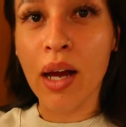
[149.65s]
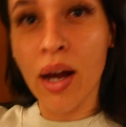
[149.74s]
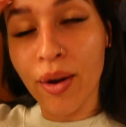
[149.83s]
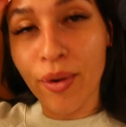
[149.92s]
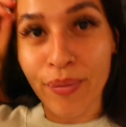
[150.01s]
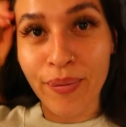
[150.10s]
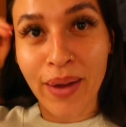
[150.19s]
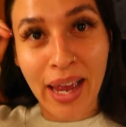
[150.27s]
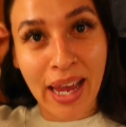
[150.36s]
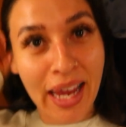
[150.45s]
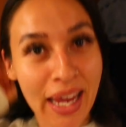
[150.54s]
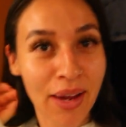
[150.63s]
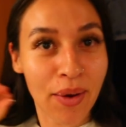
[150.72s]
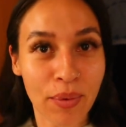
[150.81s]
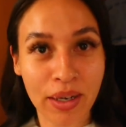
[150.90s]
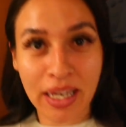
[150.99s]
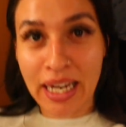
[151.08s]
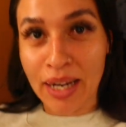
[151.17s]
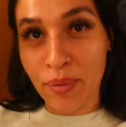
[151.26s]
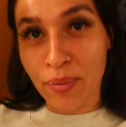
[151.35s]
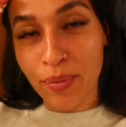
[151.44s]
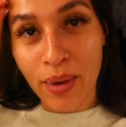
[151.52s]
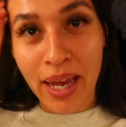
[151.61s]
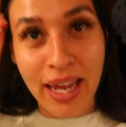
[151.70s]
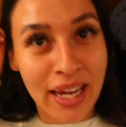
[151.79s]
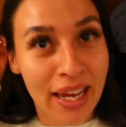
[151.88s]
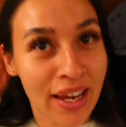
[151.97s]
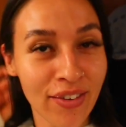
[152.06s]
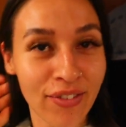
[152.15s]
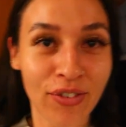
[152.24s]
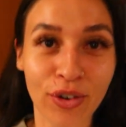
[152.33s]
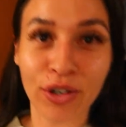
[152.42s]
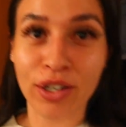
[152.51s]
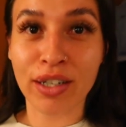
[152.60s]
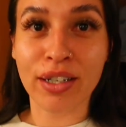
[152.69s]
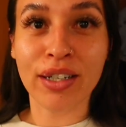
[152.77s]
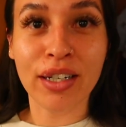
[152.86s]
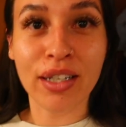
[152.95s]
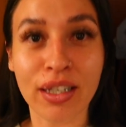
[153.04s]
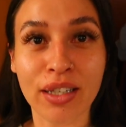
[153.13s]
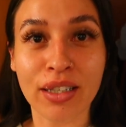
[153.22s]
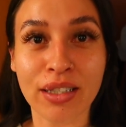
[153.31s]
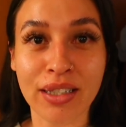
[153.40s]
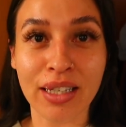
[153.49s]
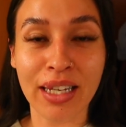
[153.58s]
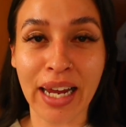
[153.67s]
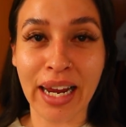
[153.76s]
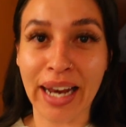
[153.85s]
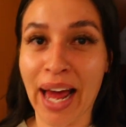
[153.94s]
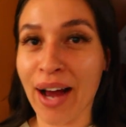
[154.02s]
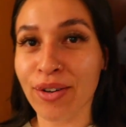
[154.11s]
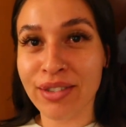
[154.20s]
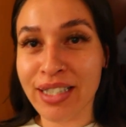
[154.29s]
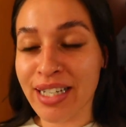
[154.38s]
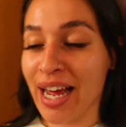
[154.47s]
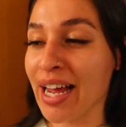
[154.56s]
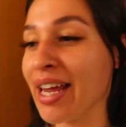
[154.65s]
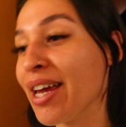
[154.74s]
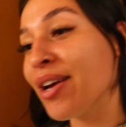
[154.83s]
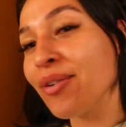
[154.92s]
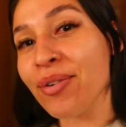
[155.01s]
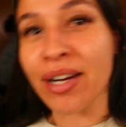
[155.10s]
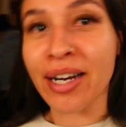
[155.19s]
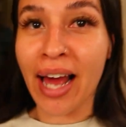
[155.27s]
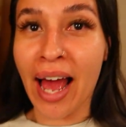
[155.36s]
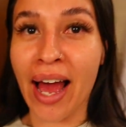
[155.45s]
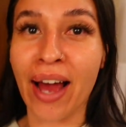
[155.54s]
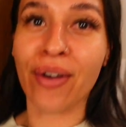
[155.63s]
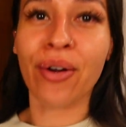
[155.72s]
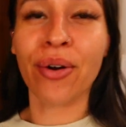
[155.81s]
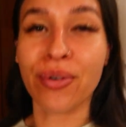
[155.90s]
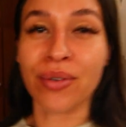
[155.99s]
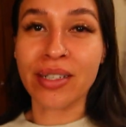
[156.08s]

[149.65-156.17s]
All right. We're getting ready for the night out tonight. We're gonna go to a